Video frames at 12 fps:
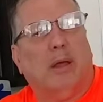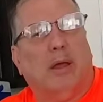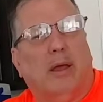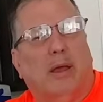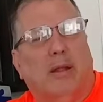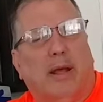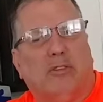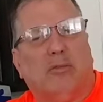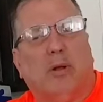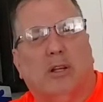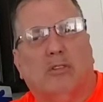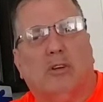And that's
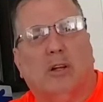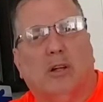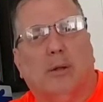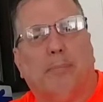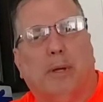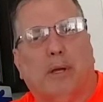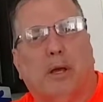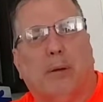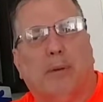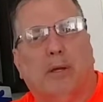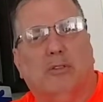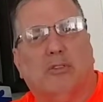when I started to pick
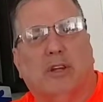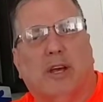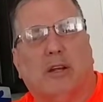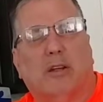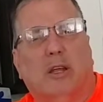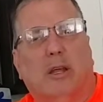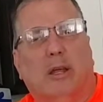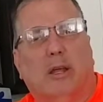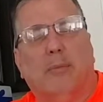up his technique.